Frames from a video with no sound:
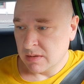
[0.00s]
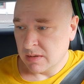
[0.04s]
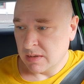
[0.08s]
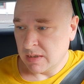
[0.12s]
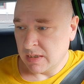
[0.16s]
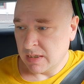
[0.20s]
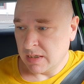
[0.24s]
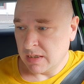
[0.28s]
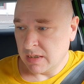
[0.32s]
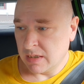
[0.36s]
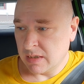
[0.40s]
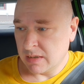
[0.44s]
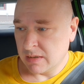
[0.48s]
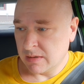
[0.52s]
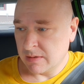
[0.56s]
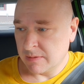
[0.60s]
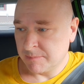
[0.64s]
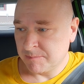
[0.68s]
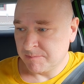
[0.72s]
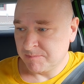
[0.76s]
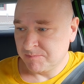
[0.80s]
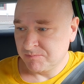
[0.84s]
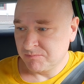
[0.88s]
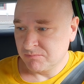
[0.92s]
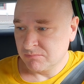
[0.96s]
And
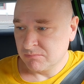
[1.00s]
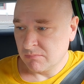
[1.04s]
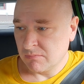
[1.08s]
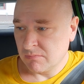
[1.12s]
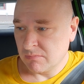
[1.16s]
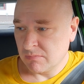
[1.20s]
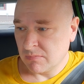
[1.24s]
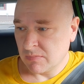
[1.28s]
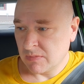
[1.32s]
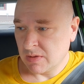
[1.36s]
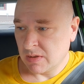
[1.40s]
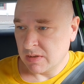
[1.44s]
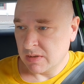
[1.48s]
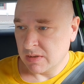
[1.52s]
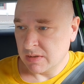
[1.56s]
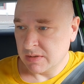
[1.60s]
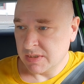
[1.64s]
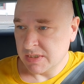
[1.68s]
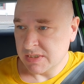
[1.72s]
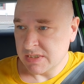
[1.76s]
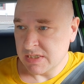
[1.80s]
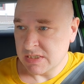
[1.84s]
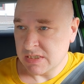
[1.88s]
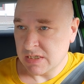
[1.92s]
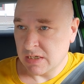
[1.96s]

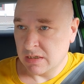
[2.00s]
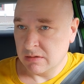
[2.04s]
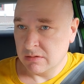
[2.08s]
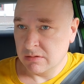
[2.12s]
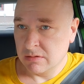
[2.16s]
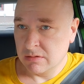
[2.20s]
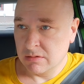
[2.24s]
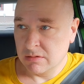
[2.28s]
this is a